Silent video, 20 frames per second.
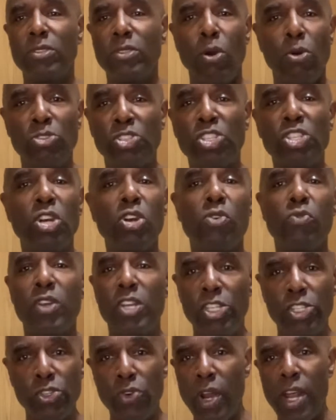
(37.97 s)
sugary
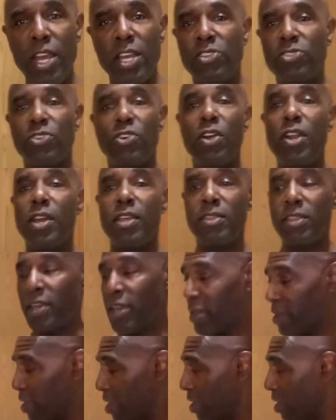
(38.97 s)
drinks or anything.
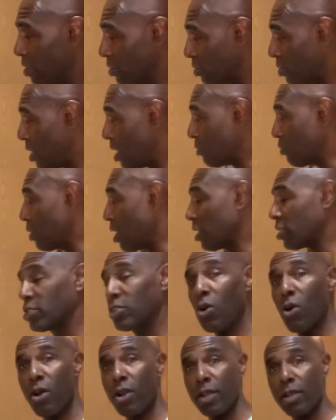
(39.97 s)
So that's what I
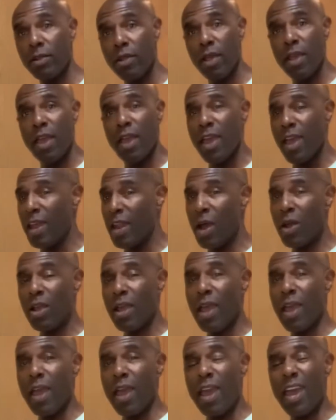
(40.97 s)
started. And
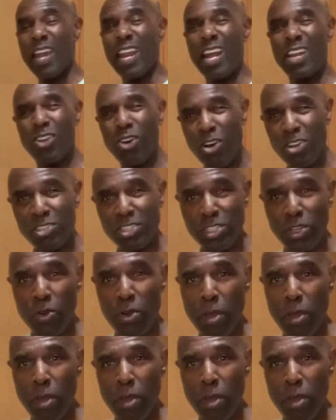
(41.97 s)
I lost 30